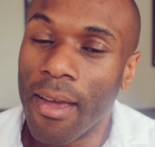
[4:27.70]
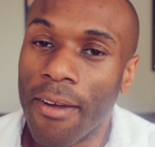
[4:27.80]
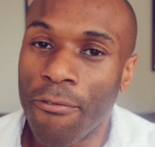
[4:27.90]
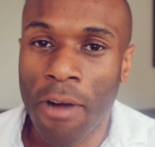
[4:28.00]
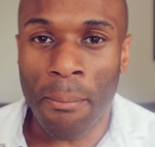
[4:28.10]

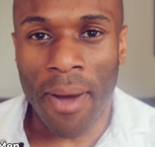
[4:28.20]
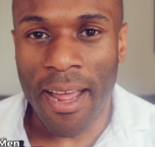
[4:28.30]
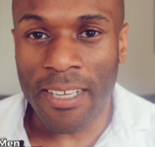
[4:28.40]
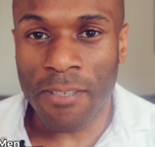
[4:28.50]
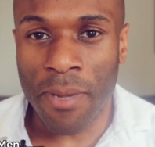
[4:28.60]
From my
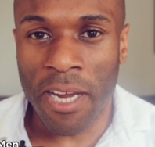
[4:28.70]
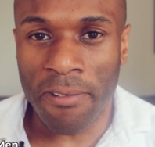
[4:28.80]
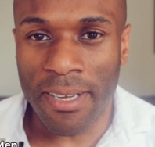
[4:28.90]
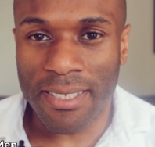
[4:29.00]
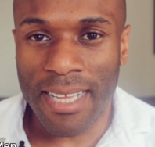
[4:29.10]

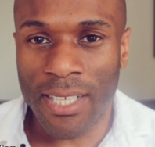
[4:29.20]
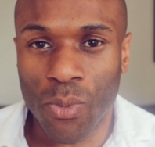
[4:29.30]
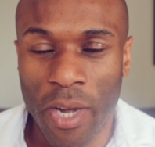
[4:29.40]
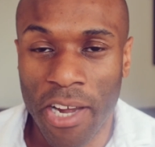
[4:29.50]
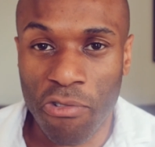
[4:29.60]
experience, that's
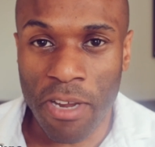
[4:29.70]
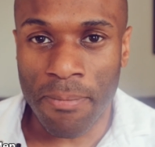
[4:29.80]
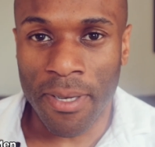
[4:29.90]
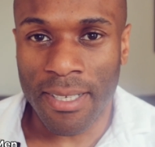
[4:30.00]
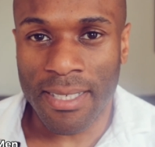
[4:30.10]
where
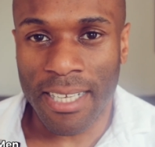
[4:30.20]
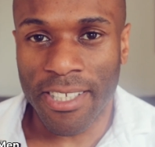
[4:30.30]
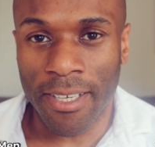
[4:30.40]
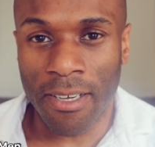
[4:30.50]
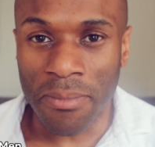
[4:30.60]
creepiness
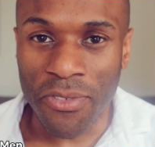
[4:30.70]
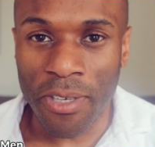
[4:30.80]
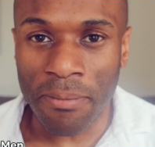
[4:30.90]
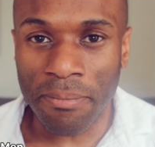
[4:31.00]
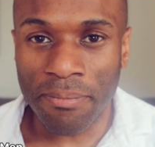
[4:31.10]
actually comes from.